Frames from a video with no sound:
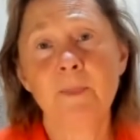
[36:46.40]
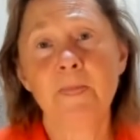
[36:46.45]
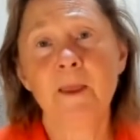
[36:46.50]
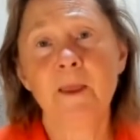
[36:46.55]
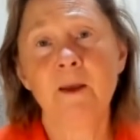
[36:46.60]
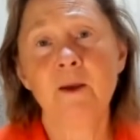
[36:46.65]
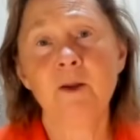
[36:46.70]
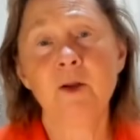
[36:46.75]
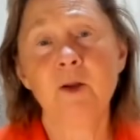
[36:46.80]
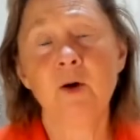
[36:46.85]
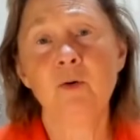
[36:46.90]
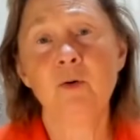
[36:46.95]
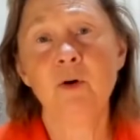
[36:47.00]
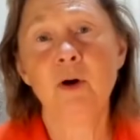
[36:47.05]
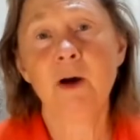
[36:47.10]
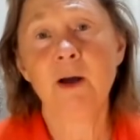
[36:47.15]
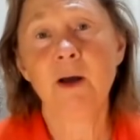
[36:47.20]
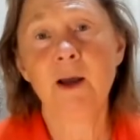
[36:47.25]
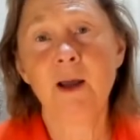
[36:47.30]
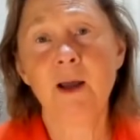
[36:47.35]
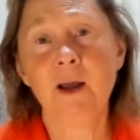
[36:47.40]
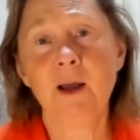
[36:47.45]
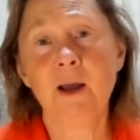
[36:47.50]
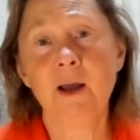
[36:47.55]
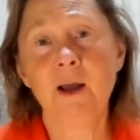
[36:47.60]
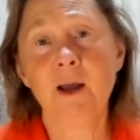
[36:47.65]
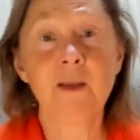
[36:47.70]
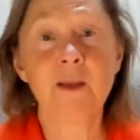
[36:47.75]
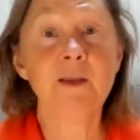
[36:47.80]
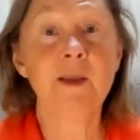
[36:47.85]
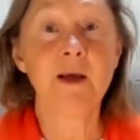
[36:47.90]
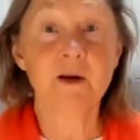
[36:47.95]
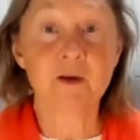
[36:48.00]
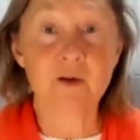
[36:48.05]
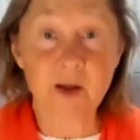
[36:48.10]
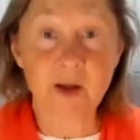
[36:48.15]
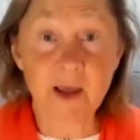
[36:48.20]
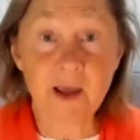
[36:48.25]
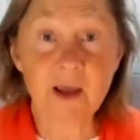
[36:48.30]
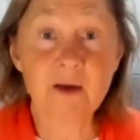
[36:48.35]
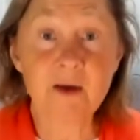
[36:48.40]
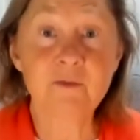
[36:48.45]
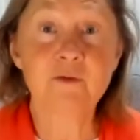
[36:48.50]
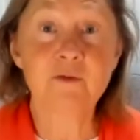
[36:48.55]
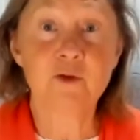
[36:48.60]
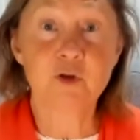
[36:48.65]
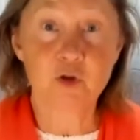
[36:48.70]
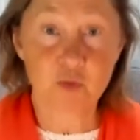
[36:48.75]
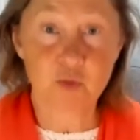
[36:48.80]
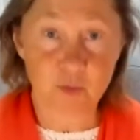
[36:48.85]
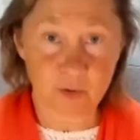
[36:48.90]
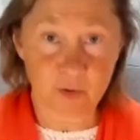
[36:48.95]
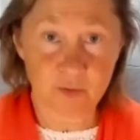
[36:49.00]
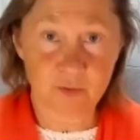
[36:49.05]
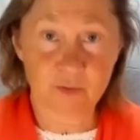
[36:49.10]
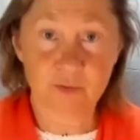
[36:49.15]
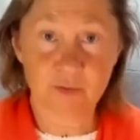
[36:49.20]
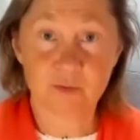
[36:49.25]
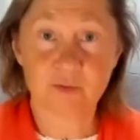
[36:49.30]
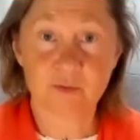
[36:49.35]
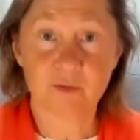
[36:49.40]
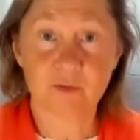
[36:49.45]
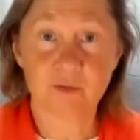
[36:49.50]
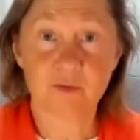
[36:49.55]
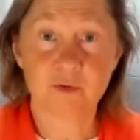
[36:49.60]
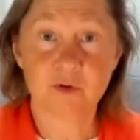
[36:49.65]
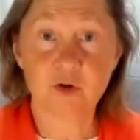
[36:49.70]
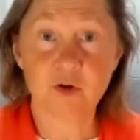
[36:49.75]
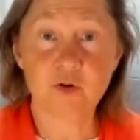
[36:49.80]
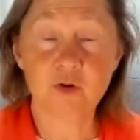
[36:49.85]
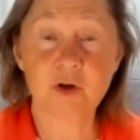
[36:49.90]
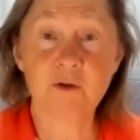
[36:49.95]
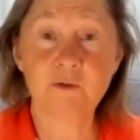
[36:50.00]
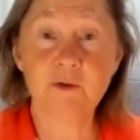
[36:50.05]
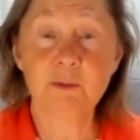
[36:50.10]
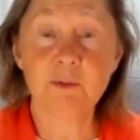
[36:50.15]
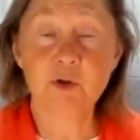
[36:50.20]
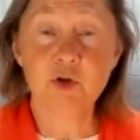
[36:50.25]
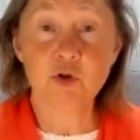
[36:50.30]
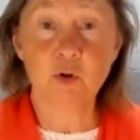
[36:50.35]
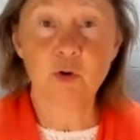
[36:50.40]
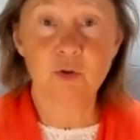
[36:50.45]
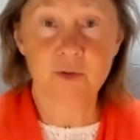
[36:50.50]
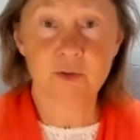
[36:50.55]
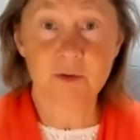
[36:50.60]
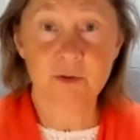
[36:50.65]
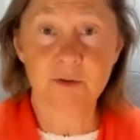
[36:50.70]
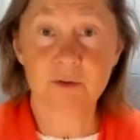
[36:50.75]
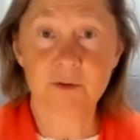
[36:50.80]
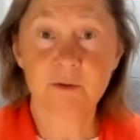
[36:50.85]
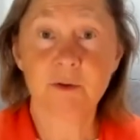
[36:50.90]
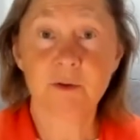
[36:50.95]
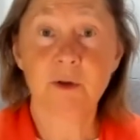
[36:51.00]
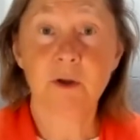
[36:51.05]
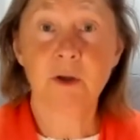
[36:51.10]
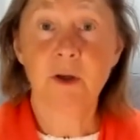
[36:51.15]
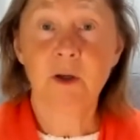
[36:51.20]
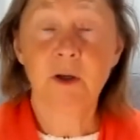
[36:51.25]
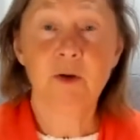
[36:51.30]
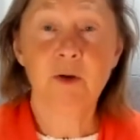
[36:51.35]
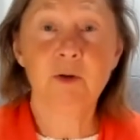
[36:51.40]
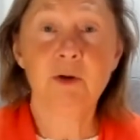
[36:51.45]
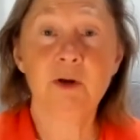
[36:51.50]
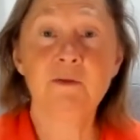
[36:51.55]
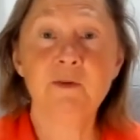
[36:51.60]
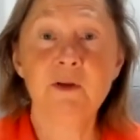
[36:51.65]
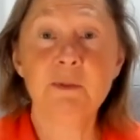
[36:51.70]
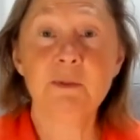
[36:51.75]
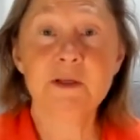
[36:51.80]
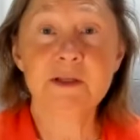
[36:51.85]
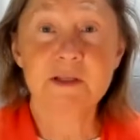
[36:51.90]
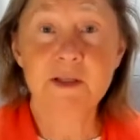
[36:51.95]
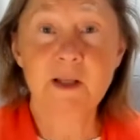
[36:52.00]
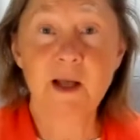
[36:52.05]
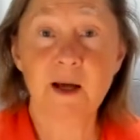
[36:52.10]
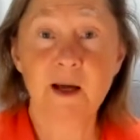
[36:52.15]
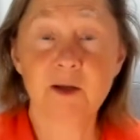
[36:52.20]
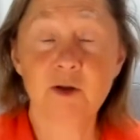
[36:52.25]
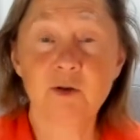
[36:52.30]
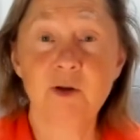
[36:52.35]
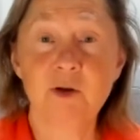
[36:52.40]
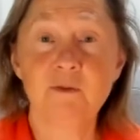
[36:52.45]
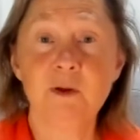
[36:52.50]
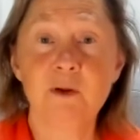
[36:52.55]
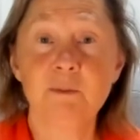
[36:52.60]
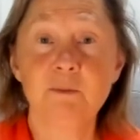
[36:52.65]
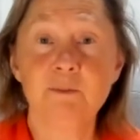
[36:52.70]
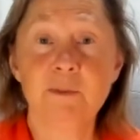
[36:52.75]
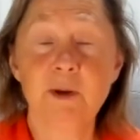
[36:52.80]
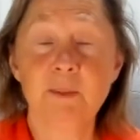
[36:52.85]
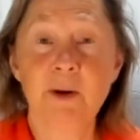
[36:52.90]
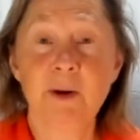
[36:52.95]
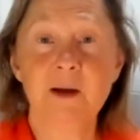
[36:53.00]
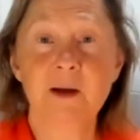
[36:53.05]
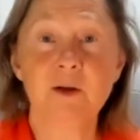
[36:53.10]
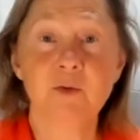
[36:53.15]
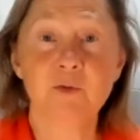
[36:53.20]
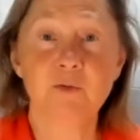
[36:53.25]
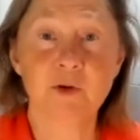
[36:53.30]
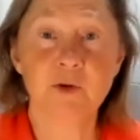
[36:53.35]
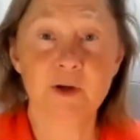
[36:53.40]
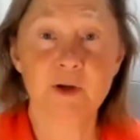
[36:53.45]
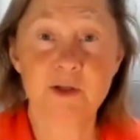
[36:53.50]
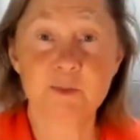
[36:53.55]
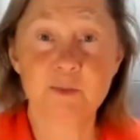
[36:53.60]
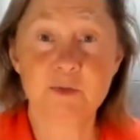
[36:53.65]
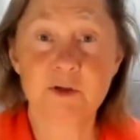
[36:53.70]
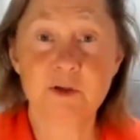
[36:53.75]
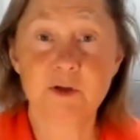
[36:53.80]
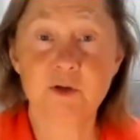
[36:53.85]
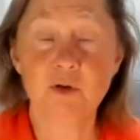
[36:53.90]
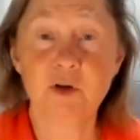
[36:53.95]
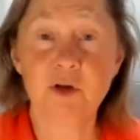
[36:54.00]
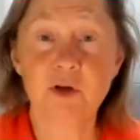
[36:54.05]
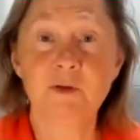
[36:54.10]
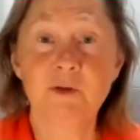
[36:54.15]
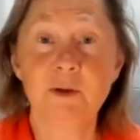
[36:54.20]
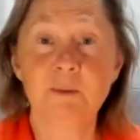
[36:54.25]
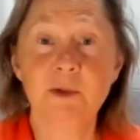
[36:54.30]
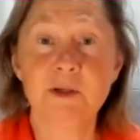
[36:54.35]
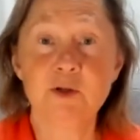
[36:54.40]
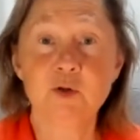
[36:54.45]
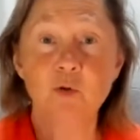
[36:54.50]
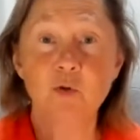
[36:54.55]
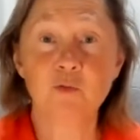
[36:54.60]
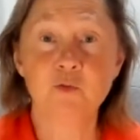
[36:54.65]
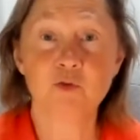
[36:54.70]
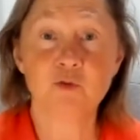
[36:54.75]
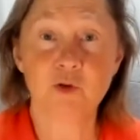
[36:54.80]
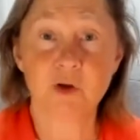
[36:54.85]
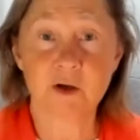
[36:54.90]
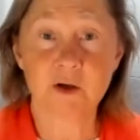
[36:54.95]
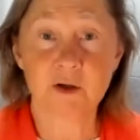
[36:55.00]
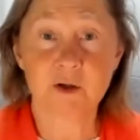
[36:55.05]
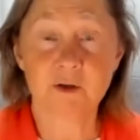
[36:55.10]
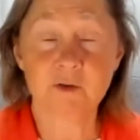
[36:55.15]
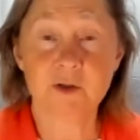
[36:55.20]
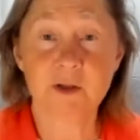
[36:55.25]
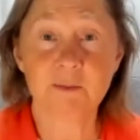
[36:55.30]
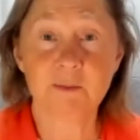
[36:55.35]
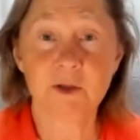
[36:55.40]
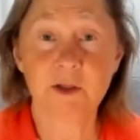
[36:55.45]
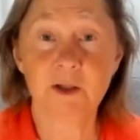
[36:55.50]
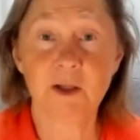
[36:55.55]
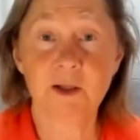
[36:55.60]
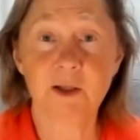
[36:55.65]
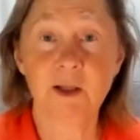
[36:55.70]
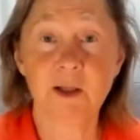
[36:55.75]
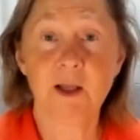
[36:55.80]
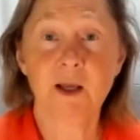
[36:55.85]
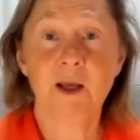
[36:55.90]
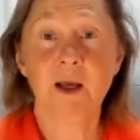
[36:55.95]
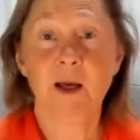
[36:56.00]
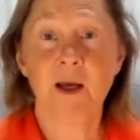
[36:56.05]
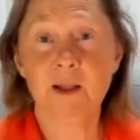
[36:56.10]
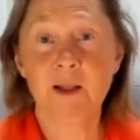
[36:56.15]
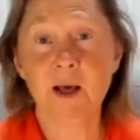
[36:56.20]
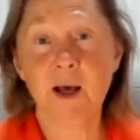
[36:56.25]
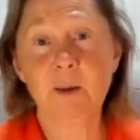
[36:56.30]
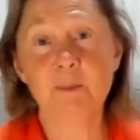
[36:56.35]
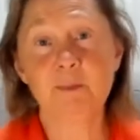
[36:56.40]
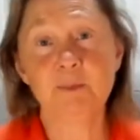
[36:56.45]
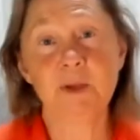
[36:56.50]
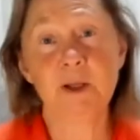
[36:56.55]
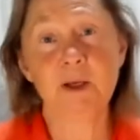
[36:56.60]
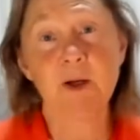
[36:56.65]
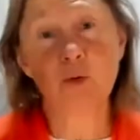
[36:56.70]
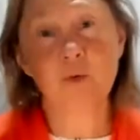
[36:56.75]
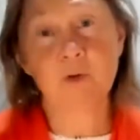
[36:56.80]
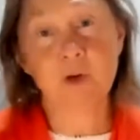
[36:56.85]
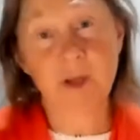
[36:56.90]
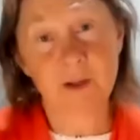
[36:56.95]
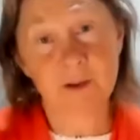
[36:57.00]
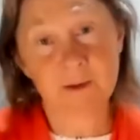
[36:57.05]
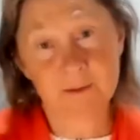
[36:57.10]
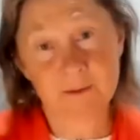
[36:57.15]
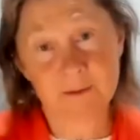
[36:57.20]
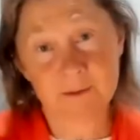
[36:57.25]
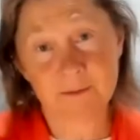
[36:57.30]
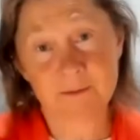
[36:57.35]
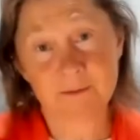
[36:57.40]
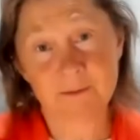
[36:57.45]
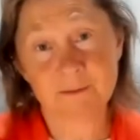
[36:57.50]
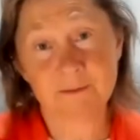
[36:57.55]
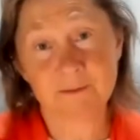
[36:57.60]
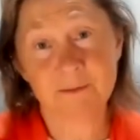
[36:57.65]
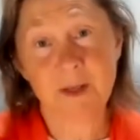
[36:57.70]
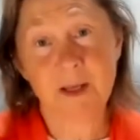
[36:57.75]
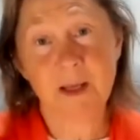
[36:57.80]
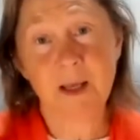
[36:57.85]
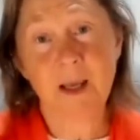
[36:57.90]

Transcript: you know, and, and they crave sugar. So you give them a chocolate, you give them a snack, you give them a packet of crisps, you give them a soft drink or something like that. And up they go again. Mm